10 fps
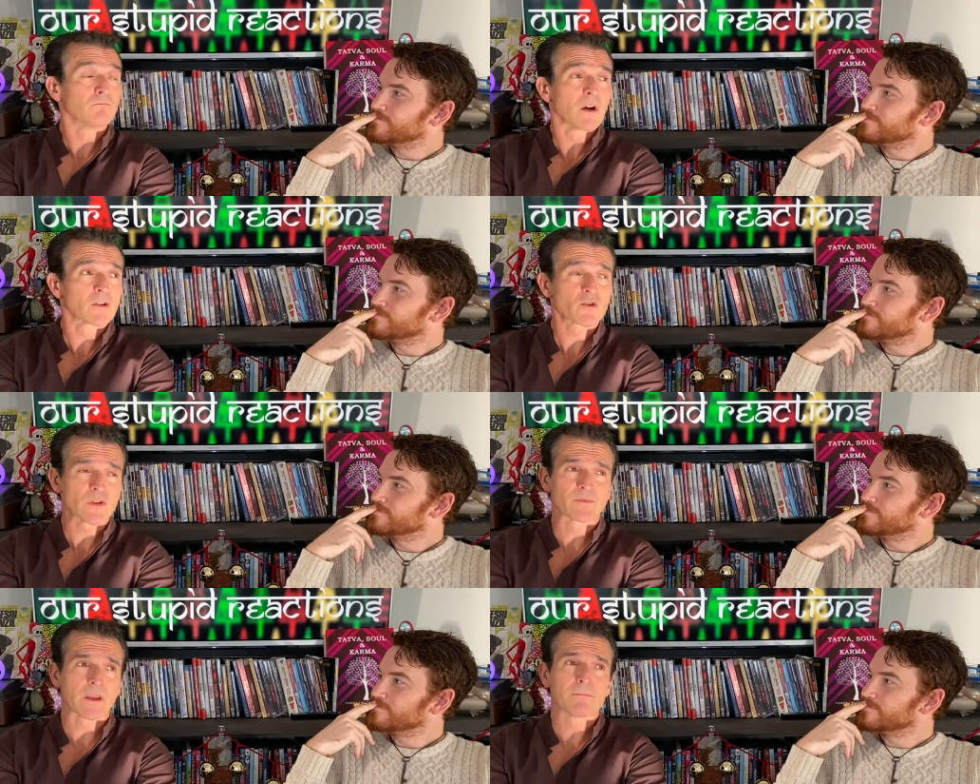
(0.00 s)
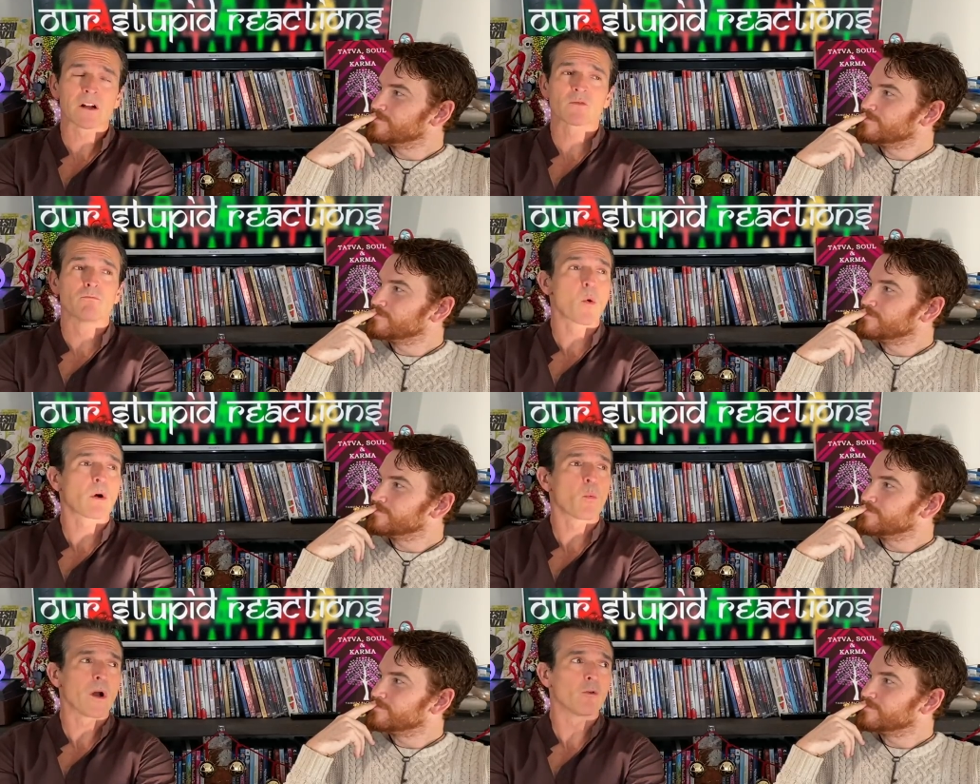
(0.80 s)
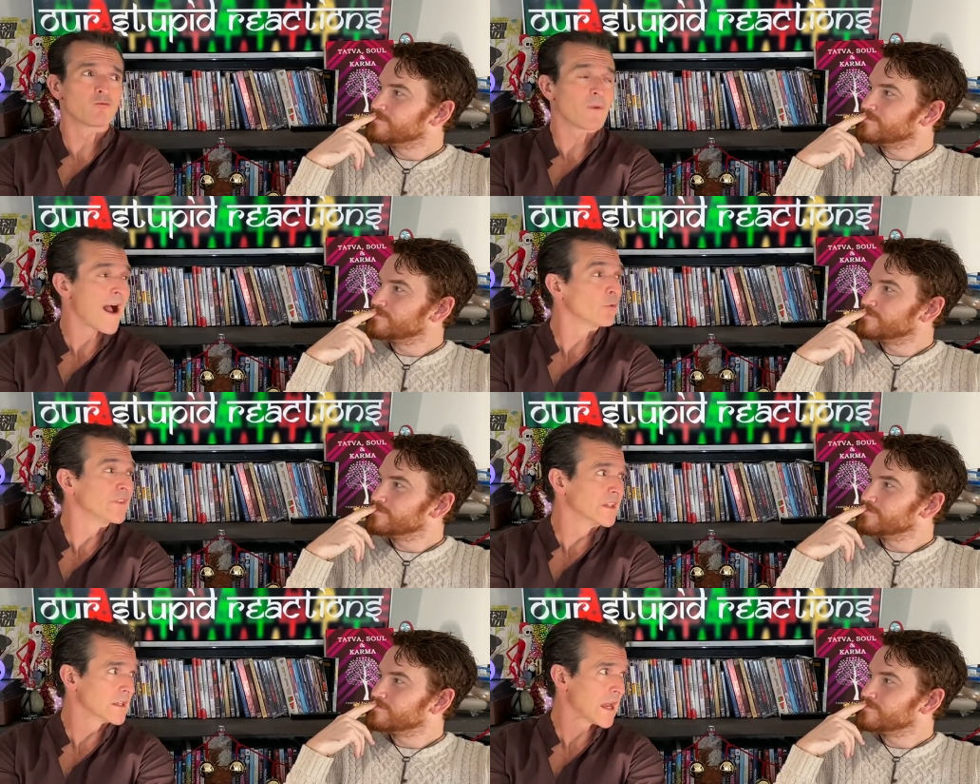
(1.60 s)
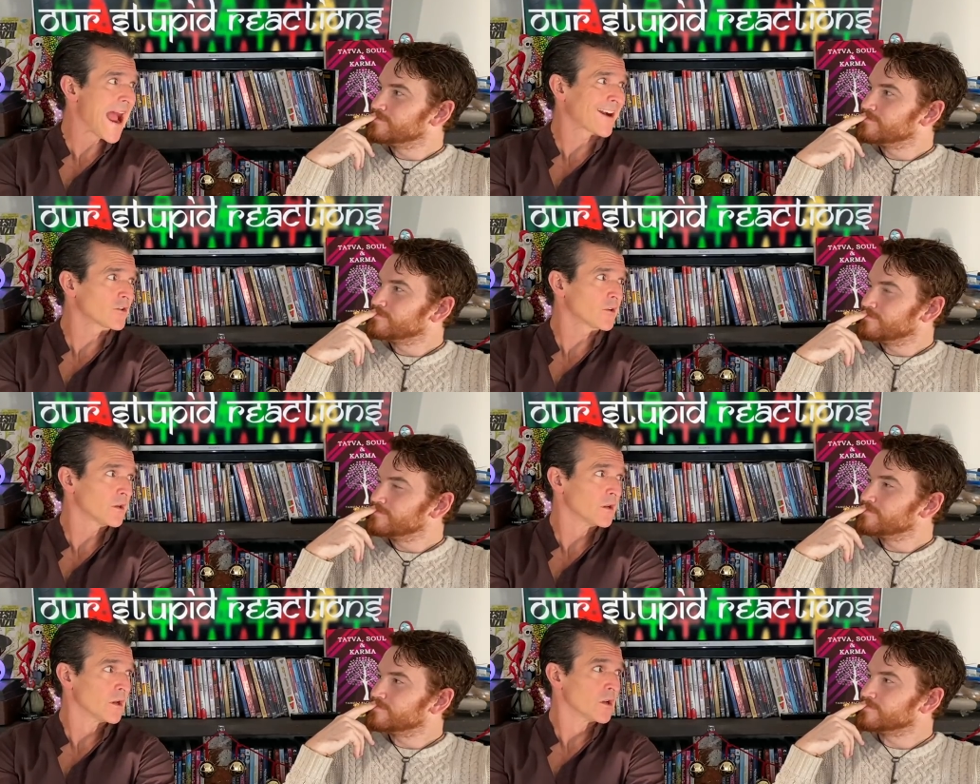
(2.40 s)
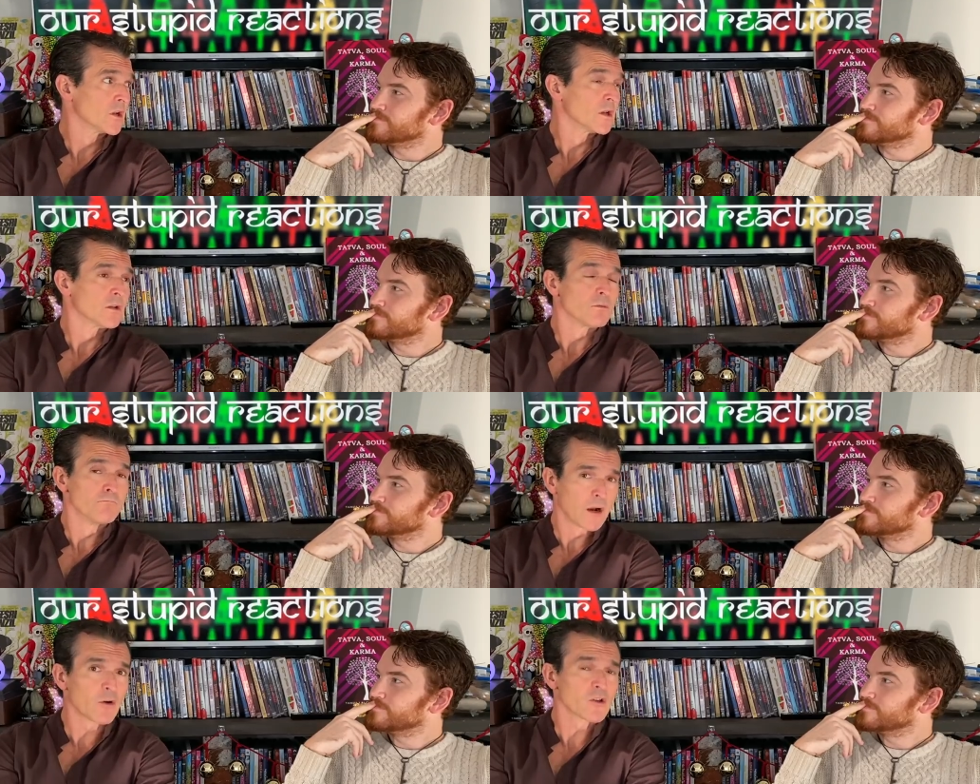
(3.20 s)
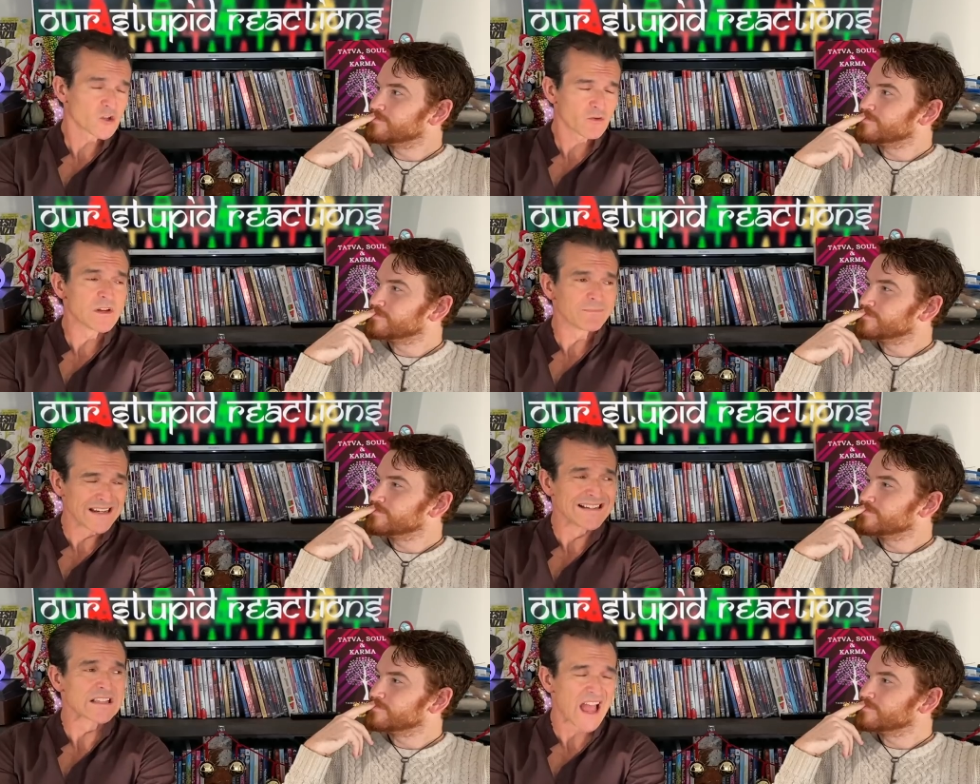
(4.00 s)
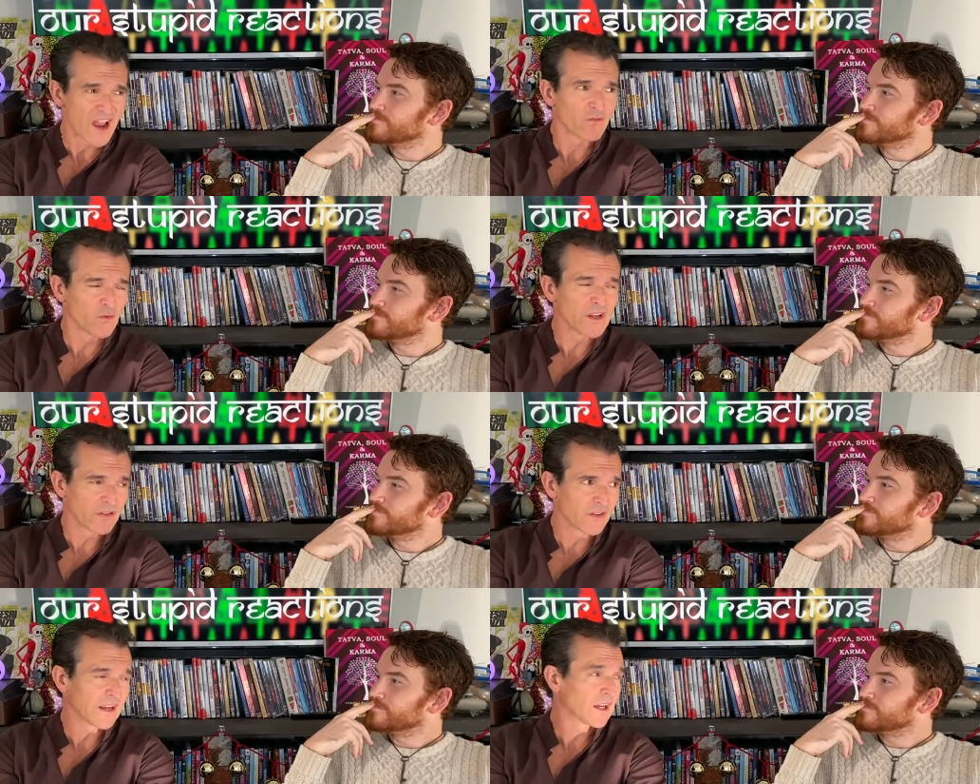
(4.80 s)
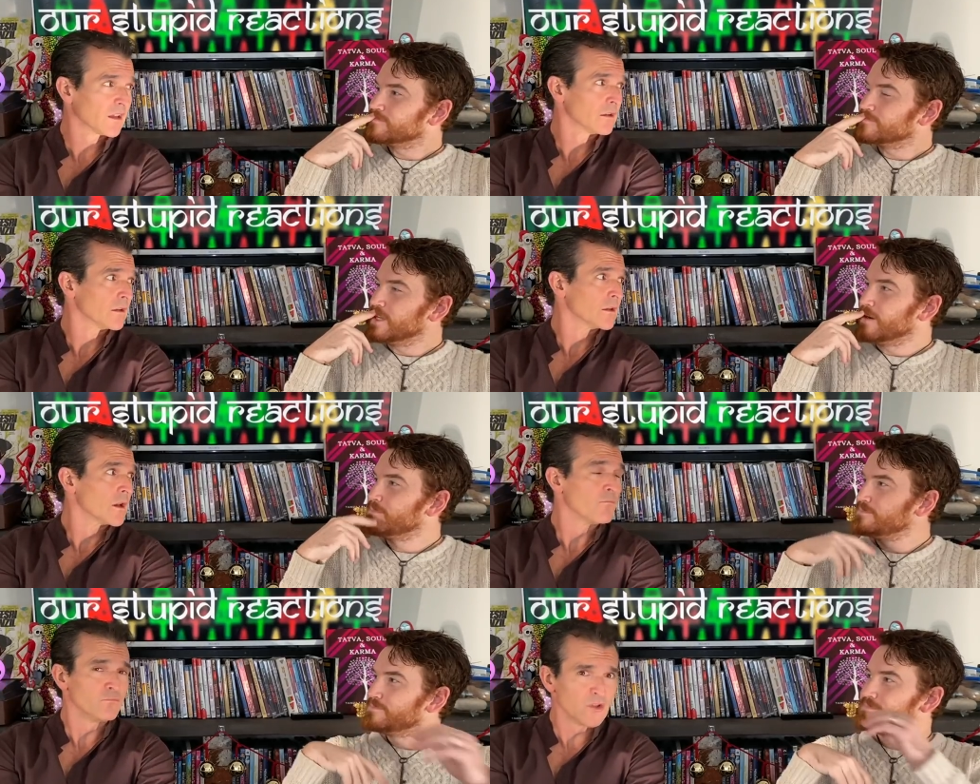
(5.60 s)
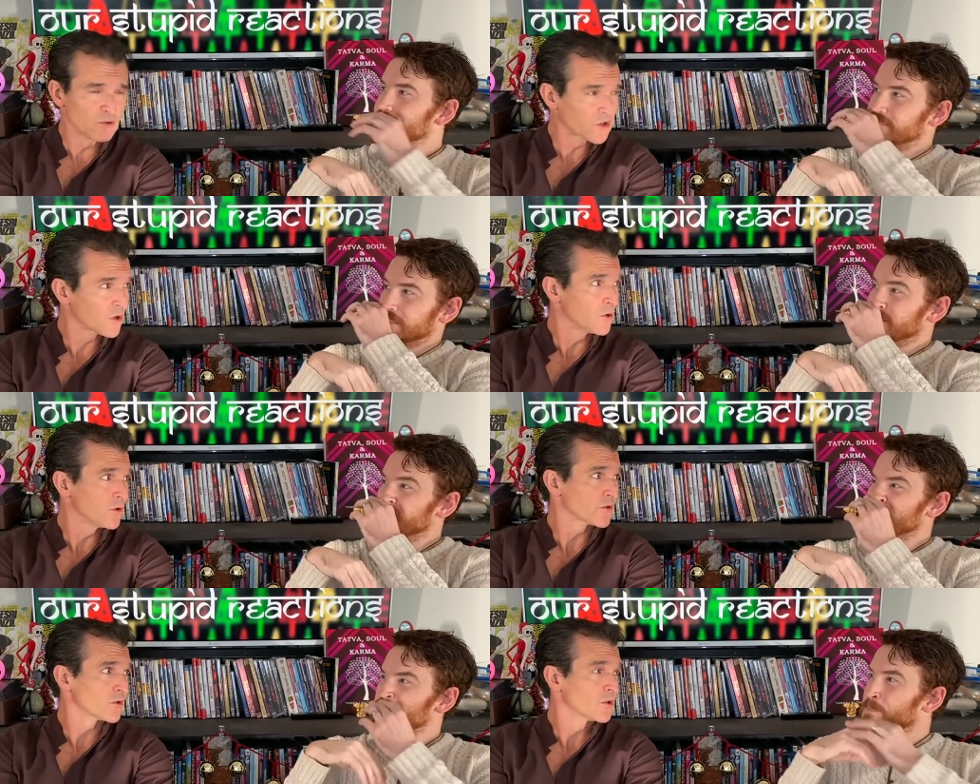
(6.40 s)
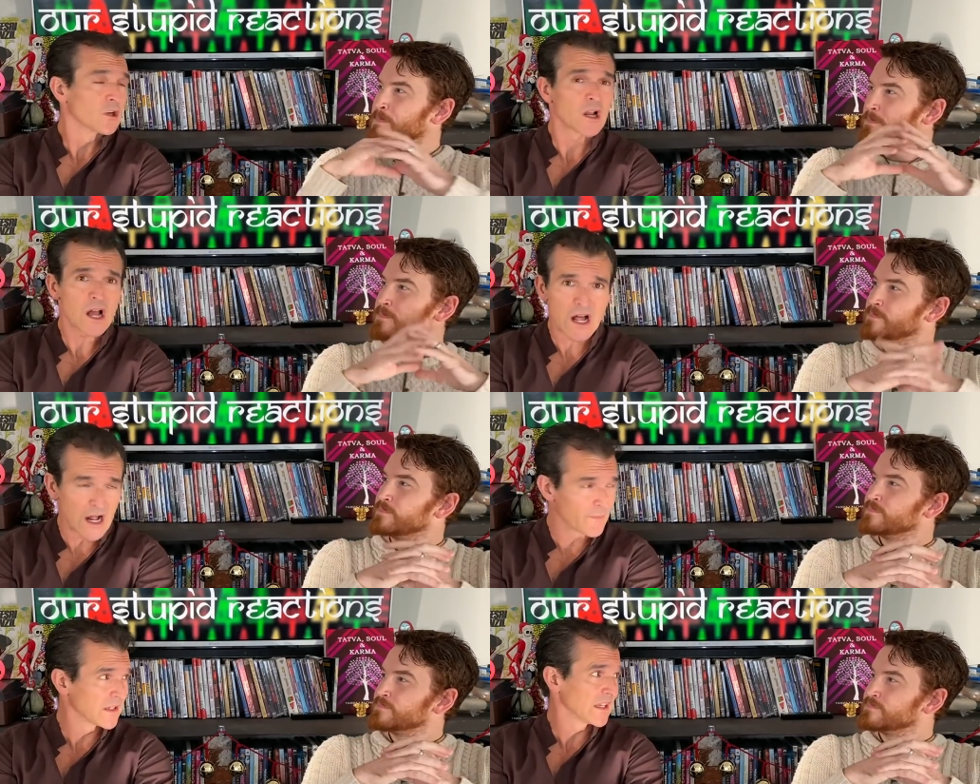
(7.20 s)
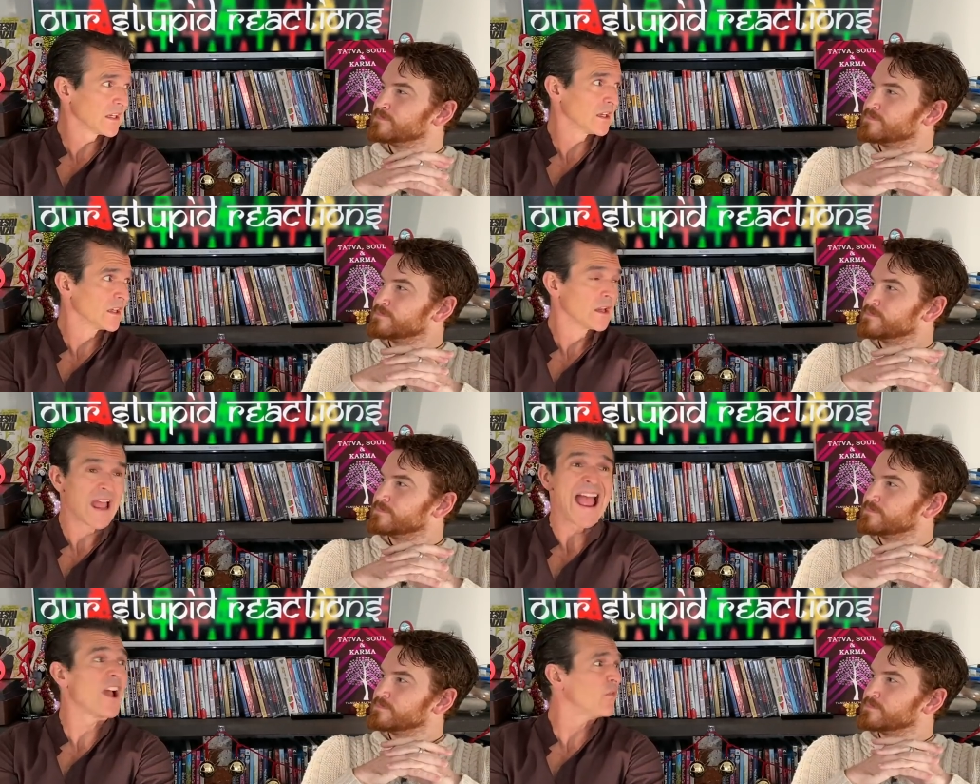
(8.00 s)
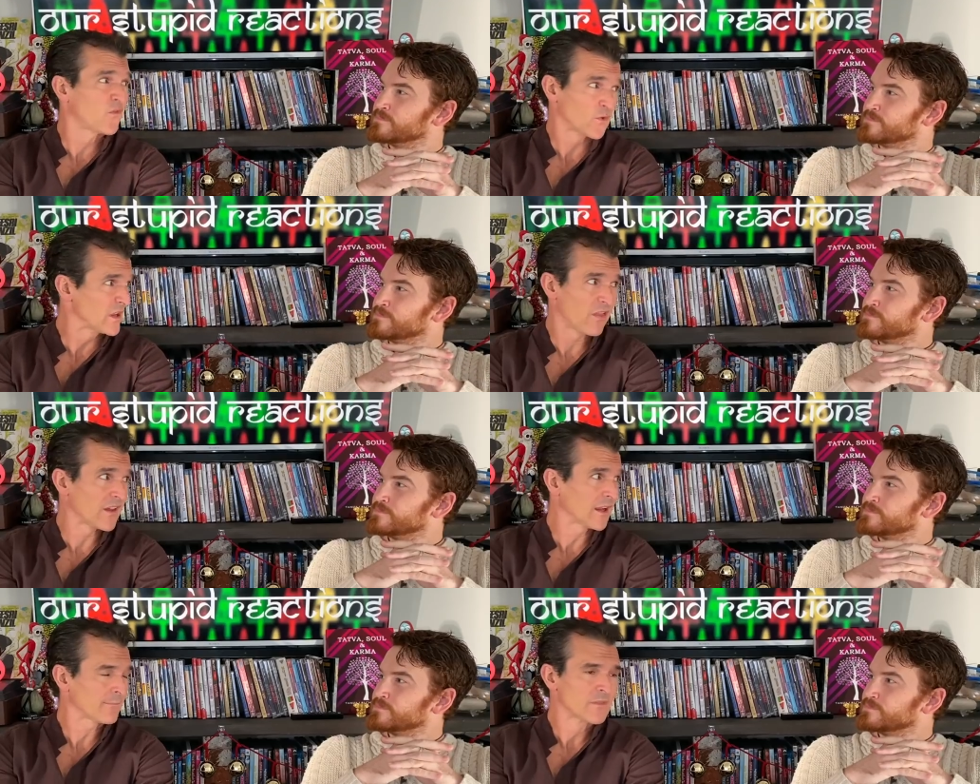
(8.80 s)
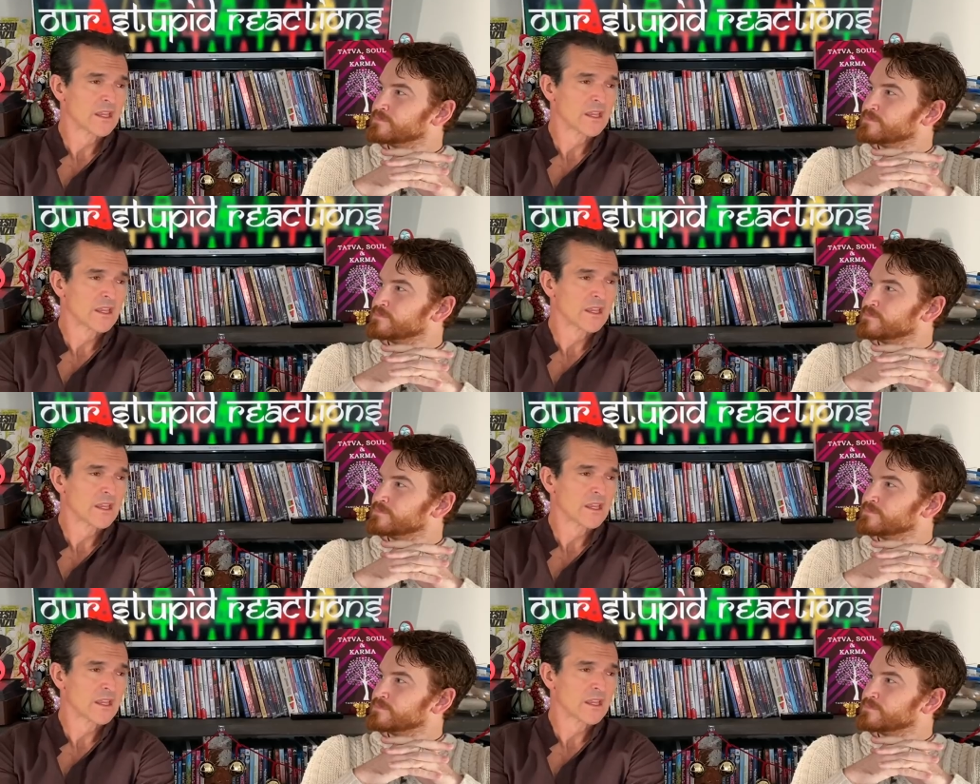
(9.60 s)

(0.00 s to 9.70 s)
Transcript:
Speaker 1: Meryl Streep's a much more well-rounded actor. Mm-hmm. Meryl Streep does everything. Yeah. Musicals, comedy, everything.